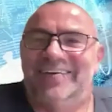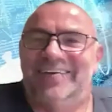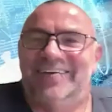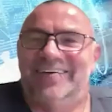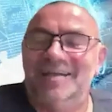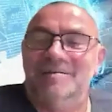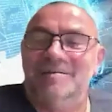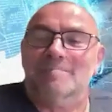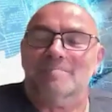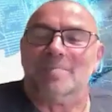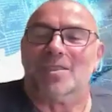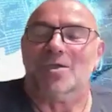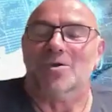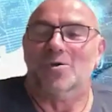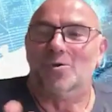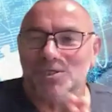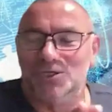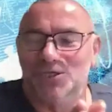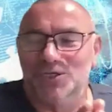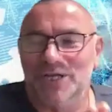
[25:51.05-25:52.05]
Anyway,
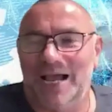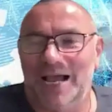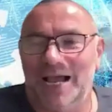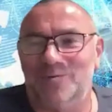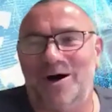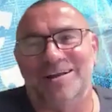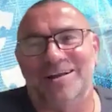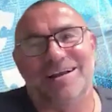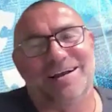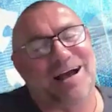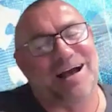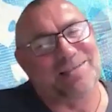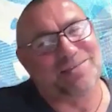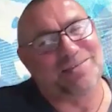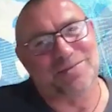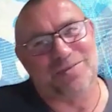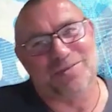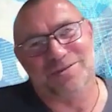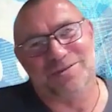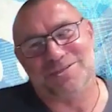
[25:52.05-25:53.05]

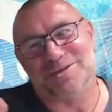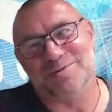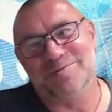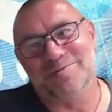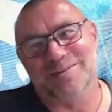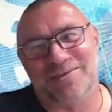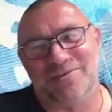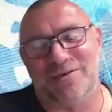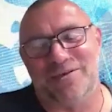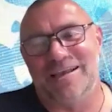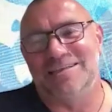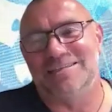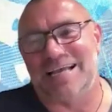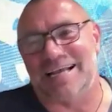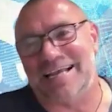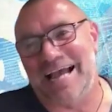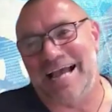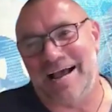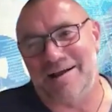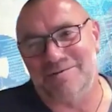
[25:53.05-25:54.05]
what some of the
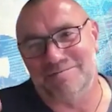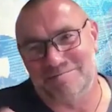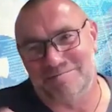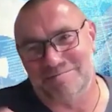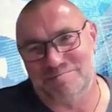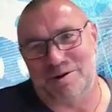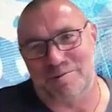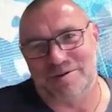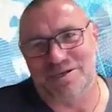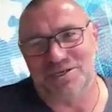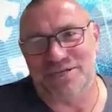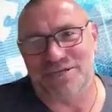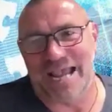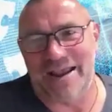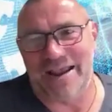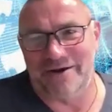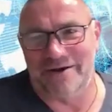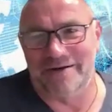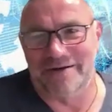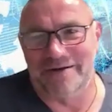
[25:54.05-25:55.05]
things I can't probably
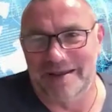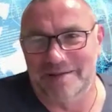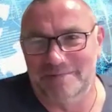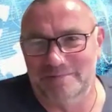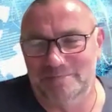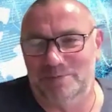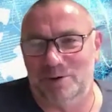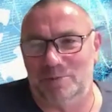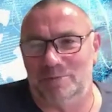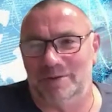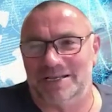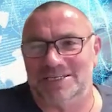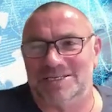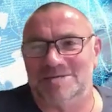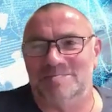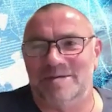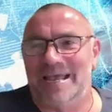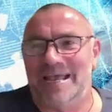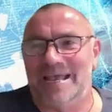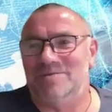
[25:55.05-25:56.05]
share in
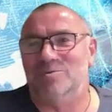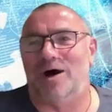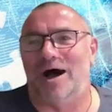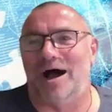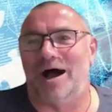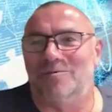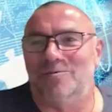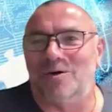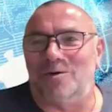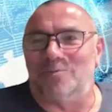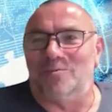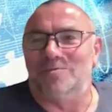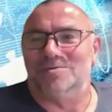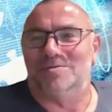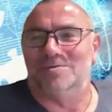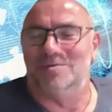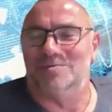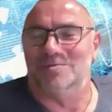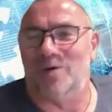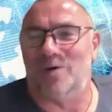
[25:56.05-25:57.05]
public domain.
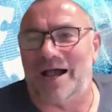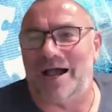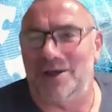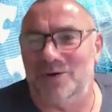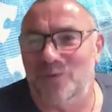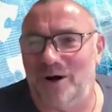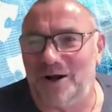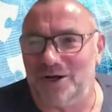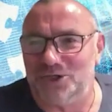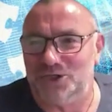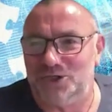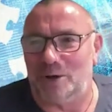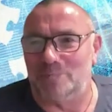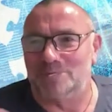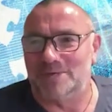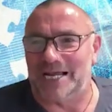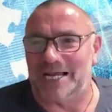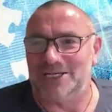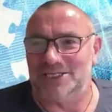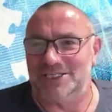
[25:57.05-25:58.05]
What
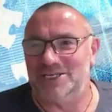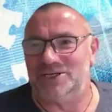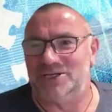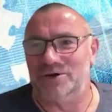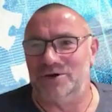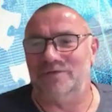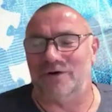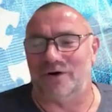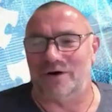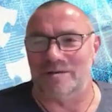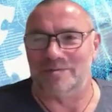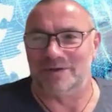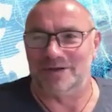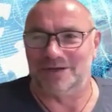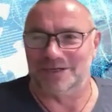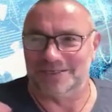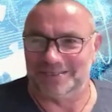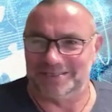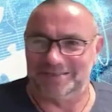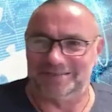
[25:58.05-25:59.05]
jobs I used to do for
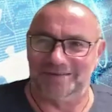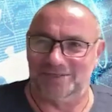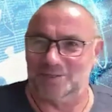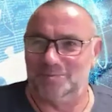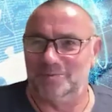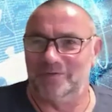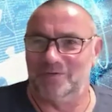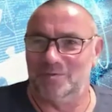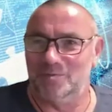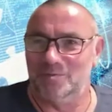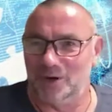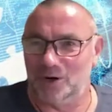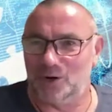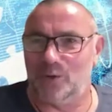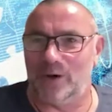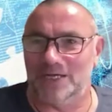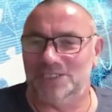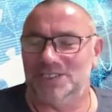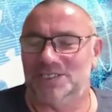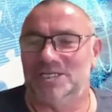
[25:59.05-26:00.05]
him, because some of them
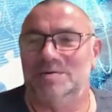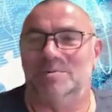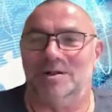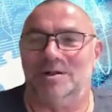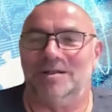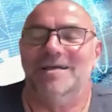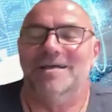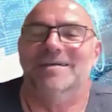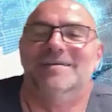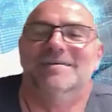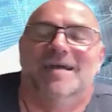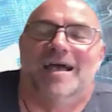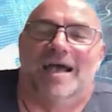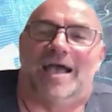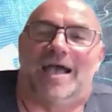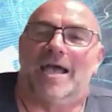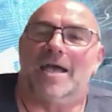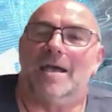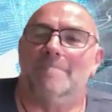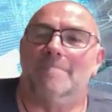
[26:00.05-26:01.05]
were questionable.
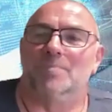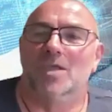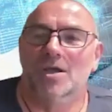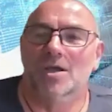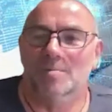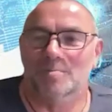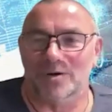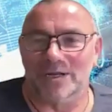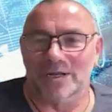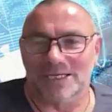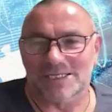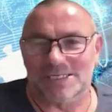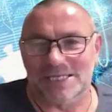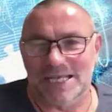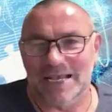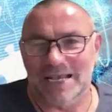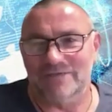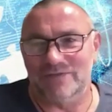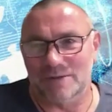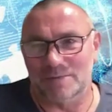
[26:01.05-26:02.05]
But it
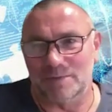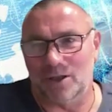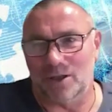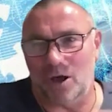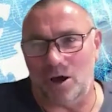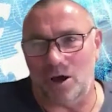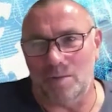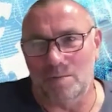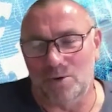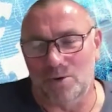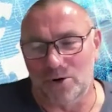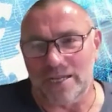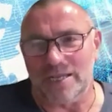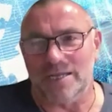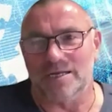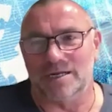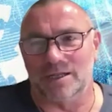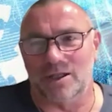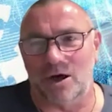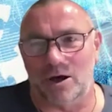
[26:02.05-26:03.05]
saved him a lot of
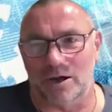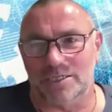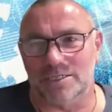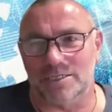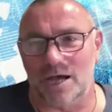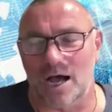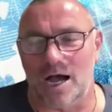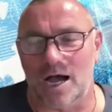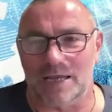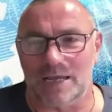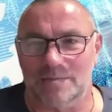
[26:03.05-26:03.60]
money and a lot of